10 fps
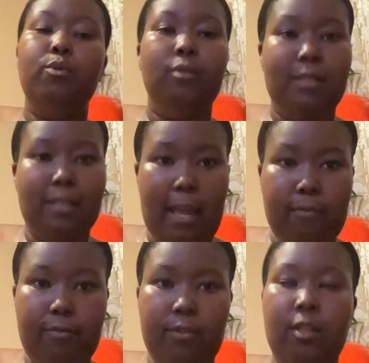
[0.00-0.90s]

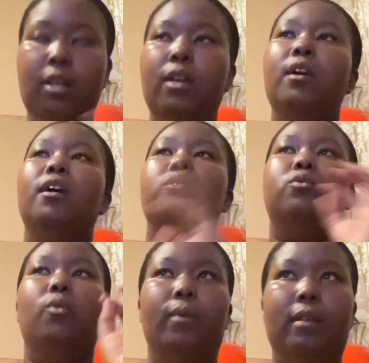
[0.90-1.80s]
save. It's
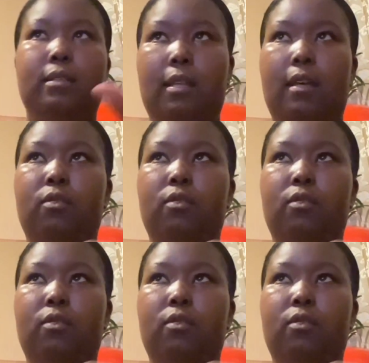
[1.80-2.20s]
always there.